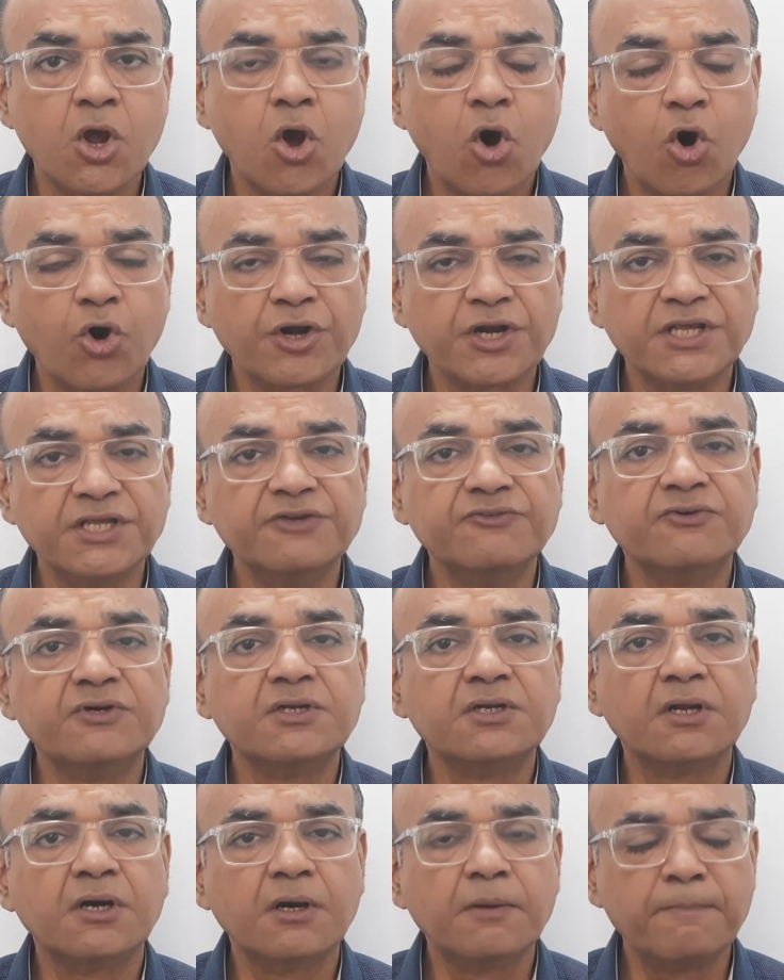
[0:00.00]
or
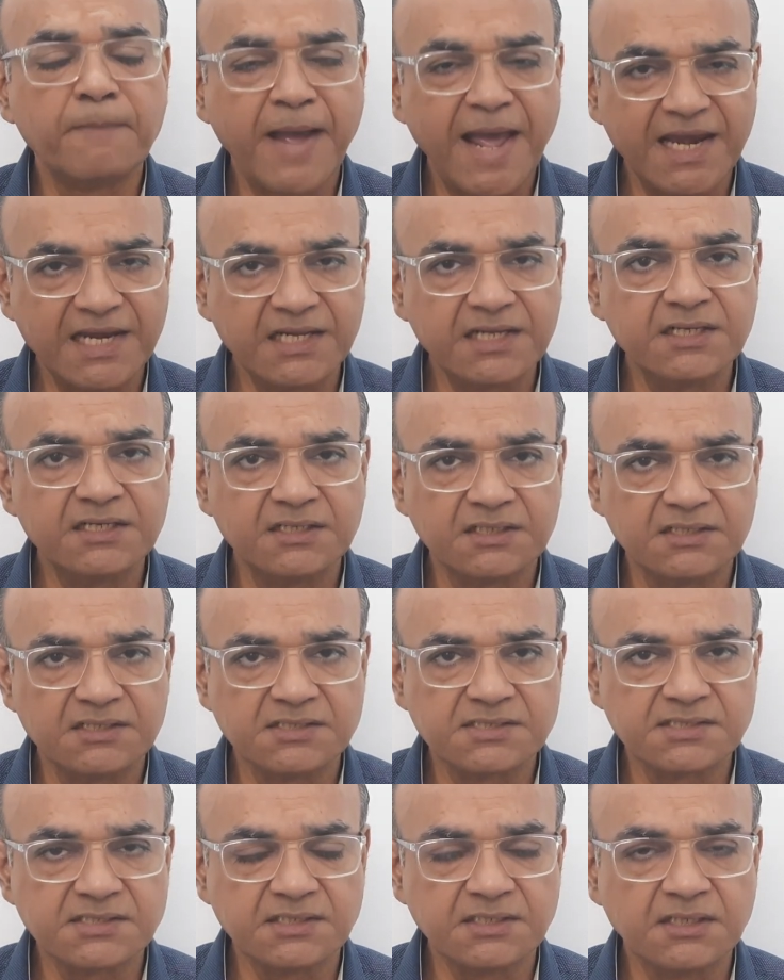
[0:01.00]
even a
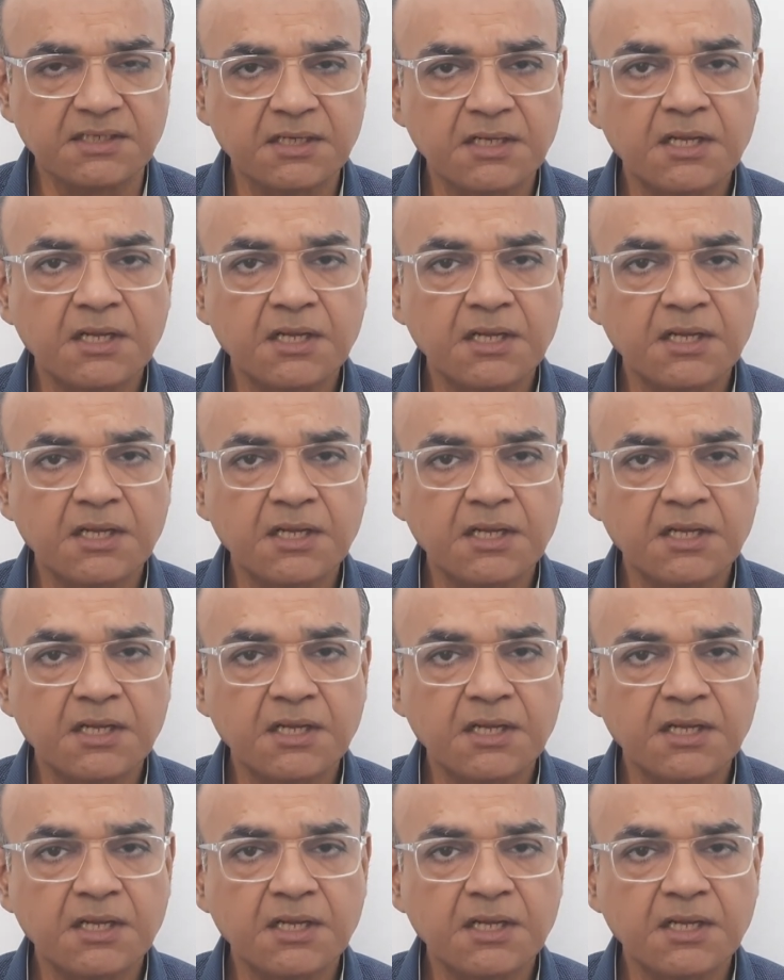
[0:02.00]
malignancy.